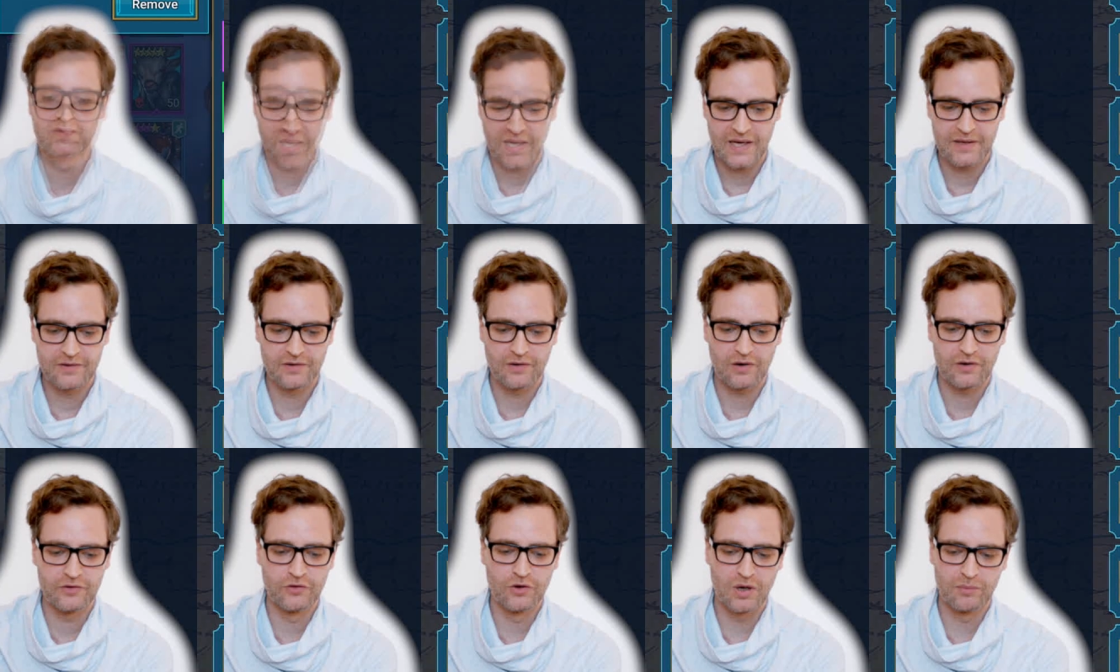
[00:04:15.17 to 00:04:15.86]
I
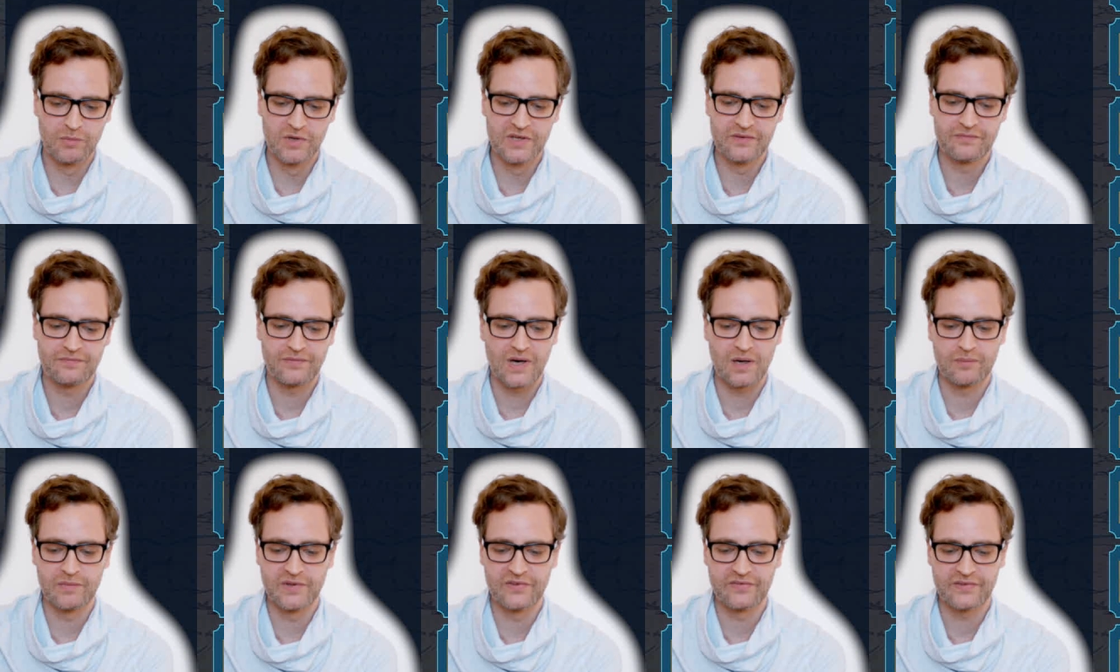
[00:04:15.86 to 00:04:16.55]
normally
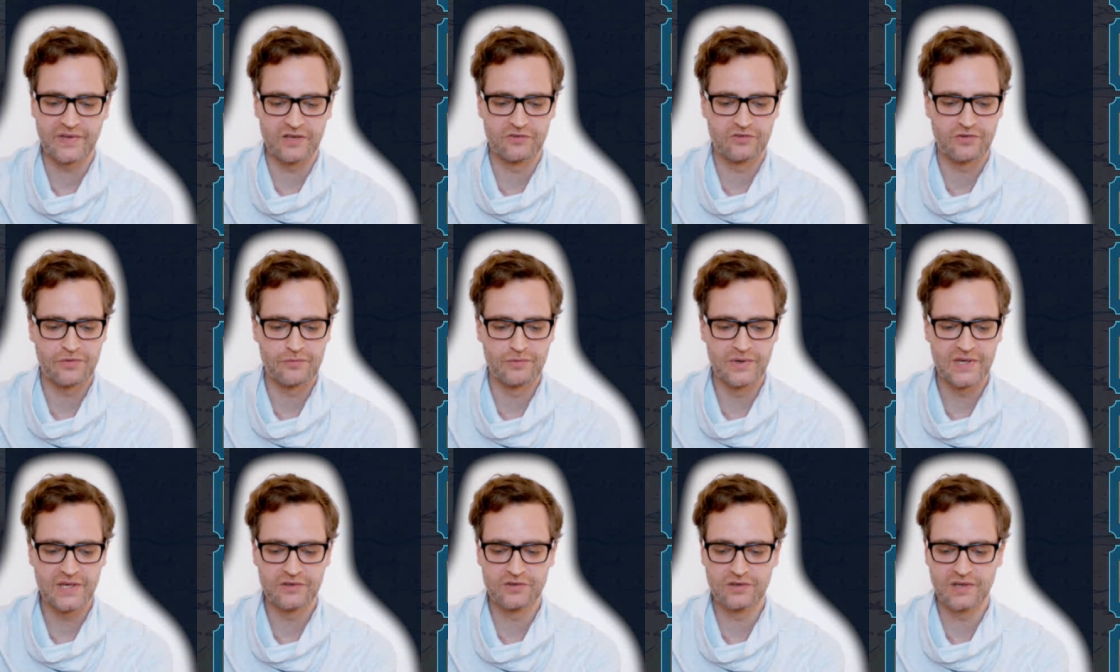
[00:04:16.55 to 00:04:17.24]
farm in stage
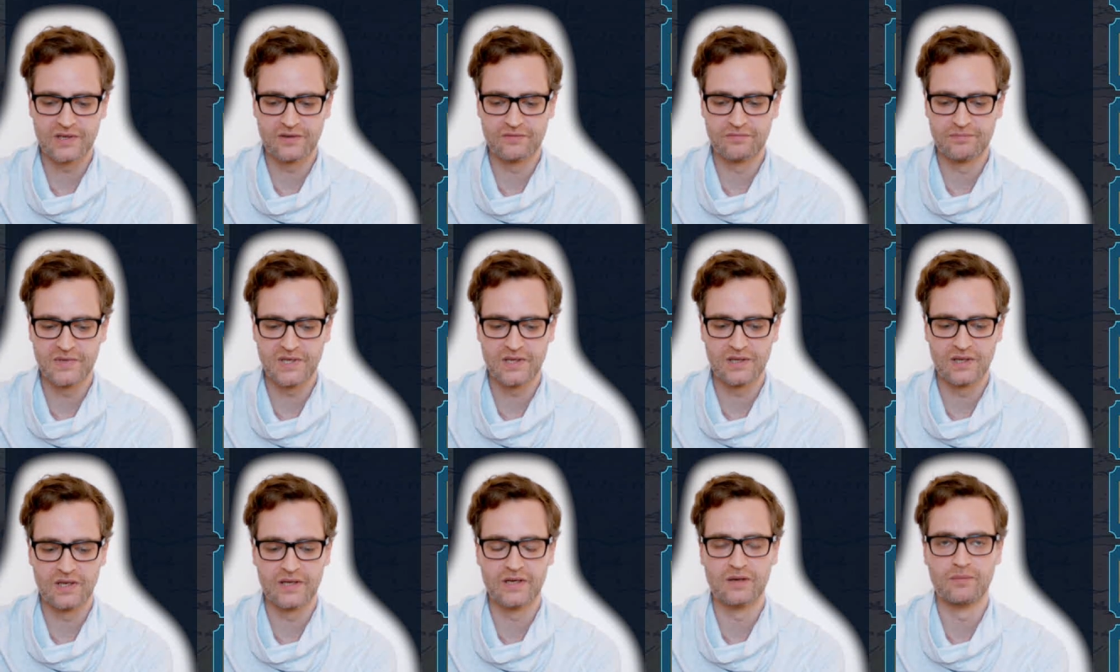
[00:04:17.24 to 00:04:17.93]
3 to give
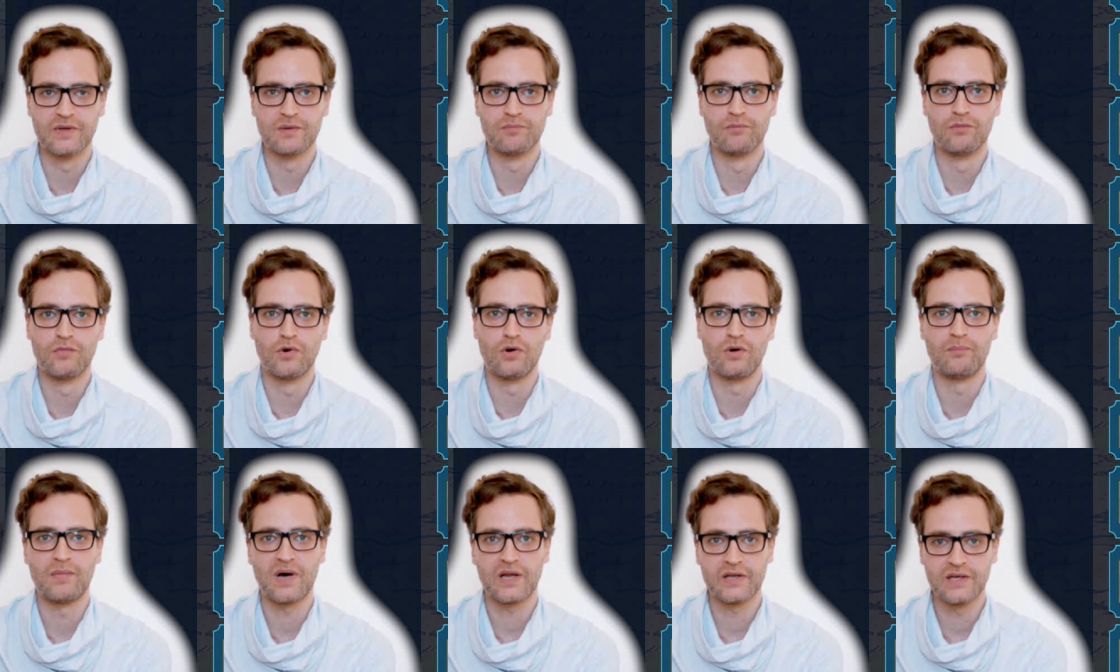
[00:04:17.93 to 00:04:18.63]
me a little bit
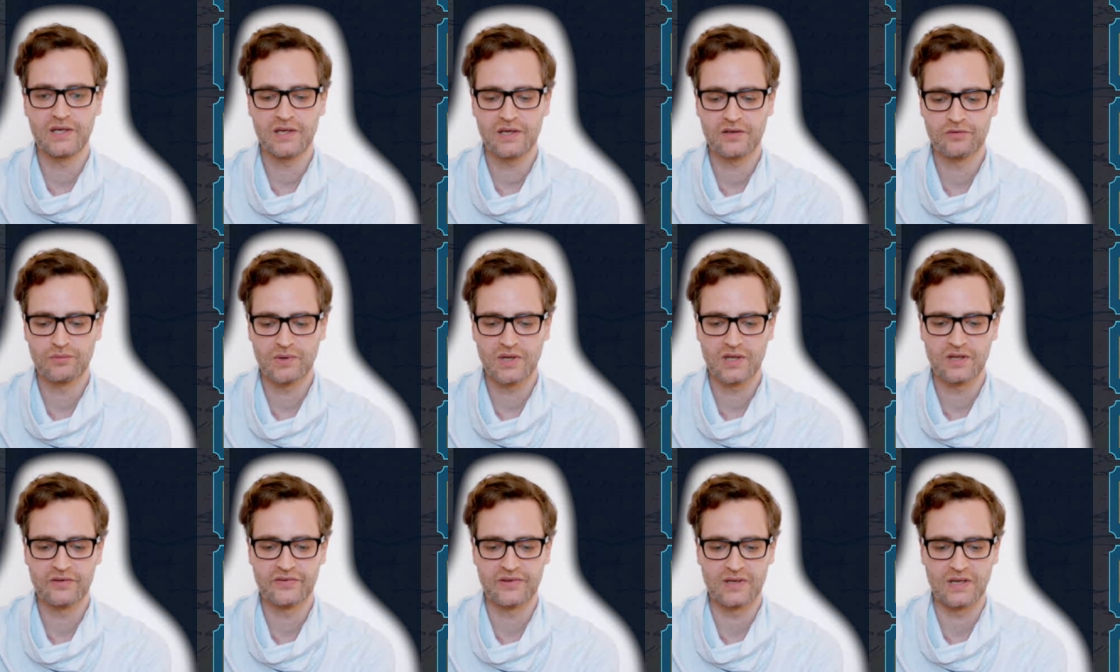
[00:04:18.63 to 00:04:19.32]
more money as
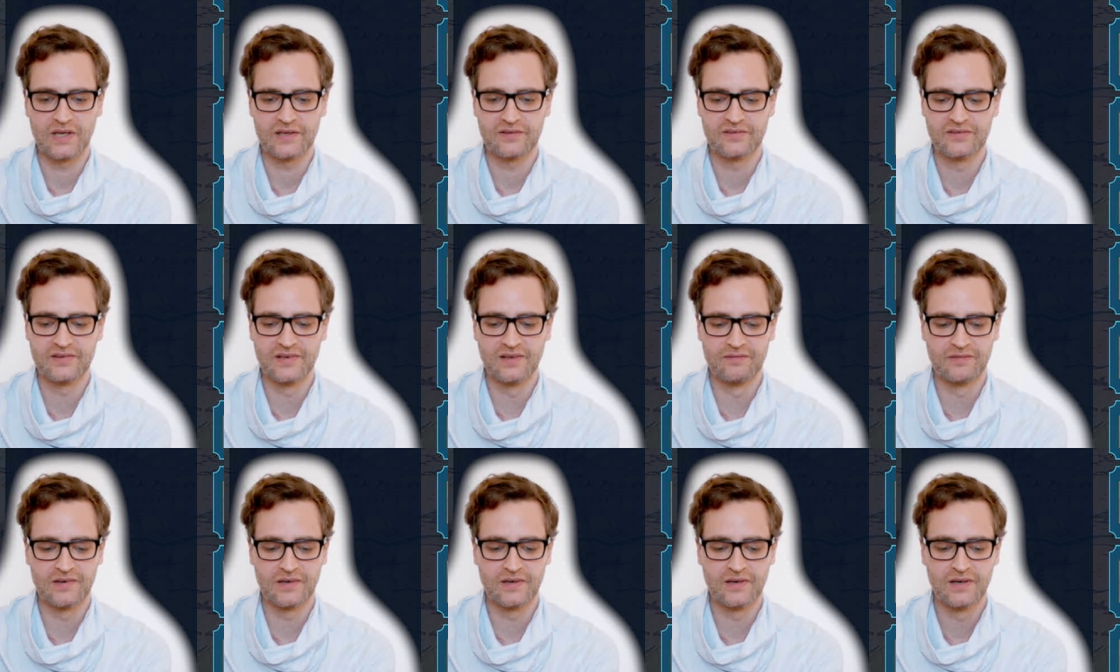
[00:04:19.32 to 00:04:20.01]
well, so I like
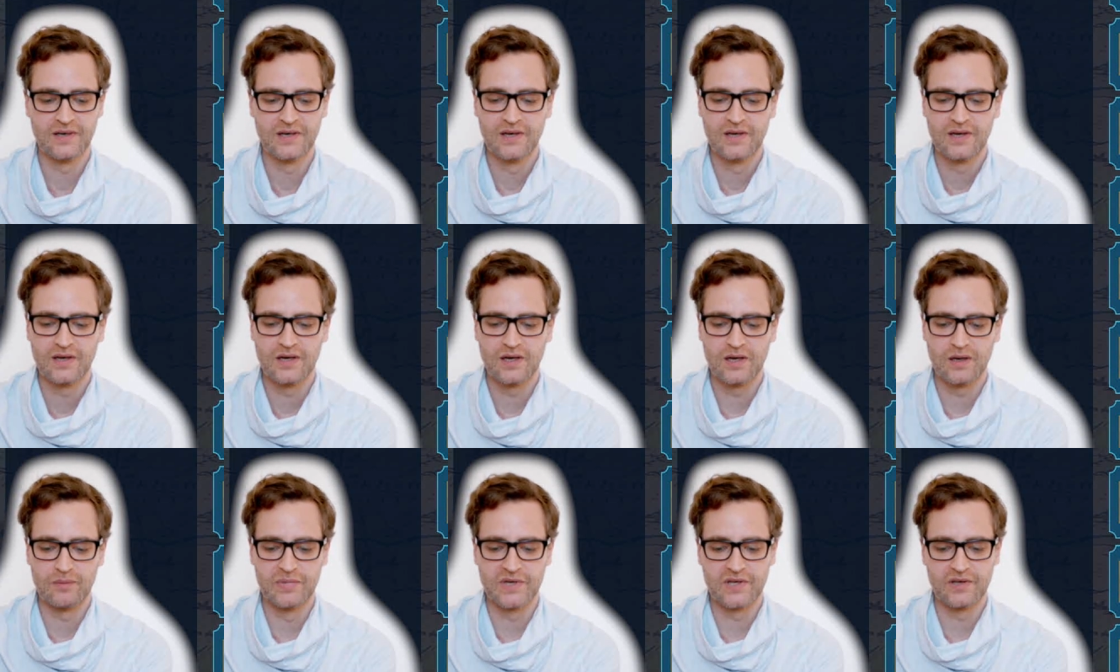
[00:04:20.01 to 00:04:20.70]
silver,
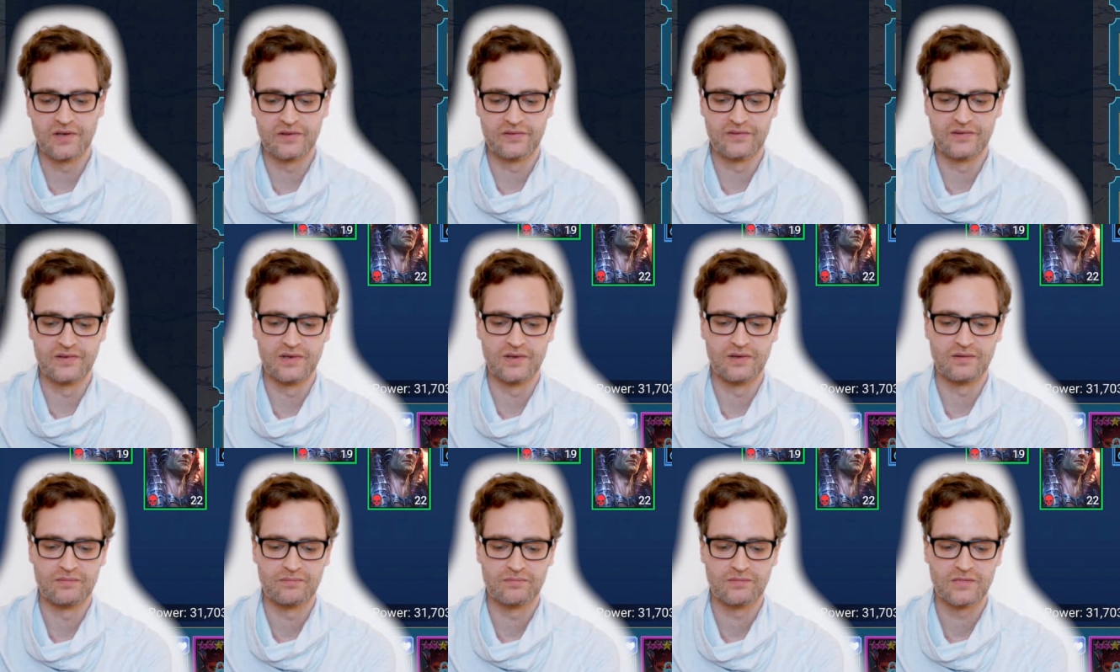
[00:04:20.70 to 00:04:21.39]
because
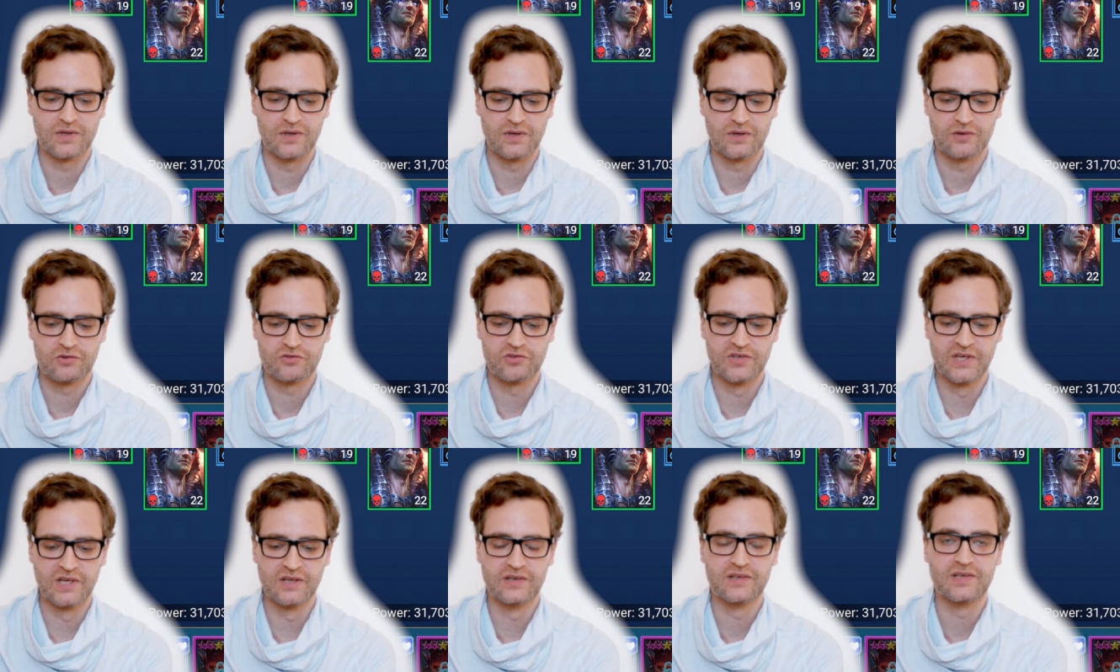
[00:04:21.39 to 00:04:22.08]
the
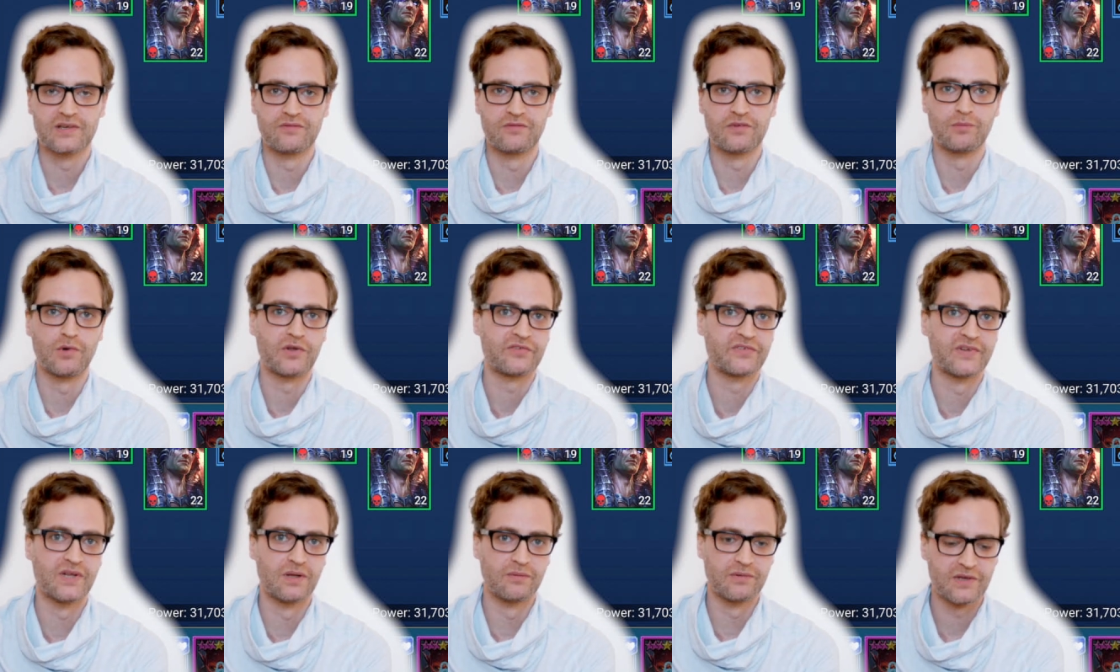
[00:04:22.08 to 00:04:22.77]
shield gives more
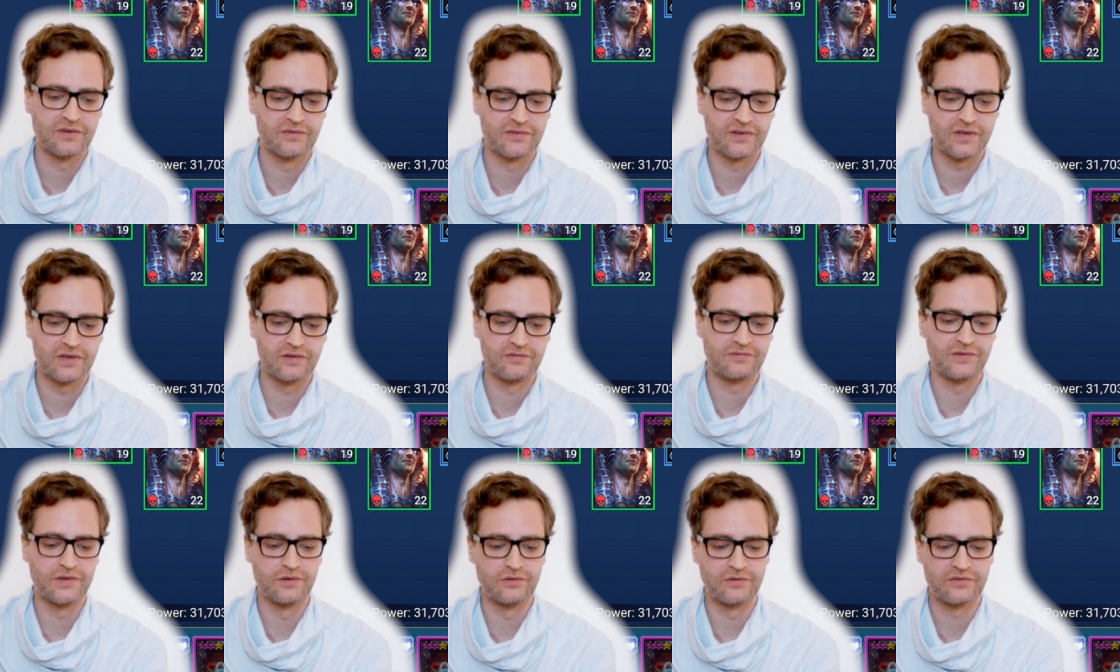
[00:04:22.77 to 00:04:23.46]
silver if
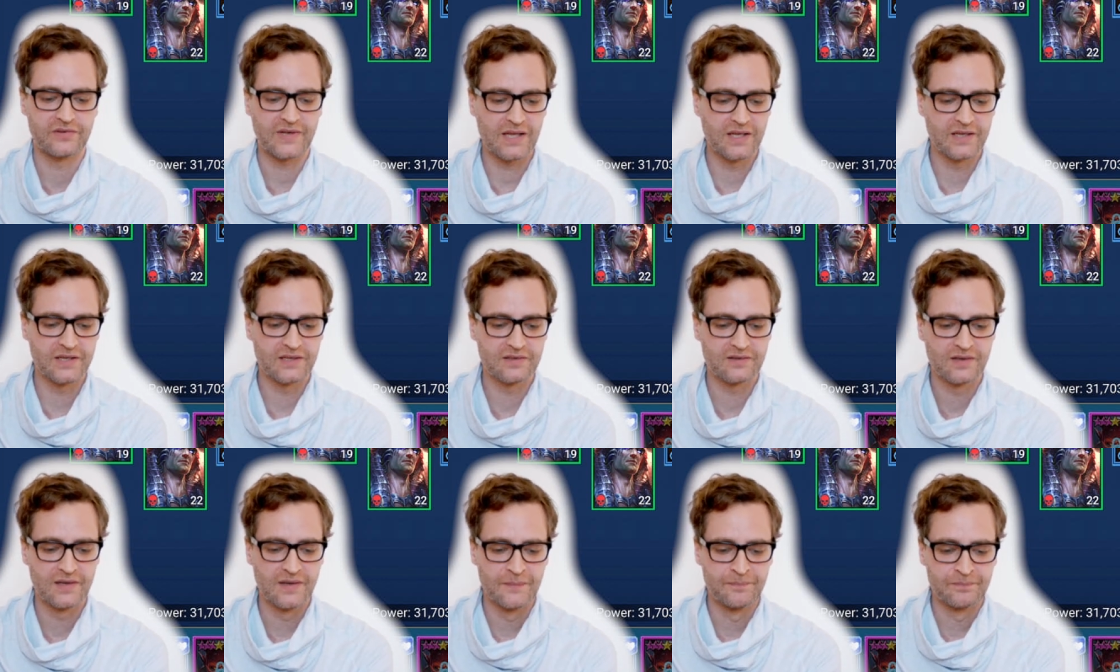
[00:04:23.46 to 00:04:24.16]
you sell it.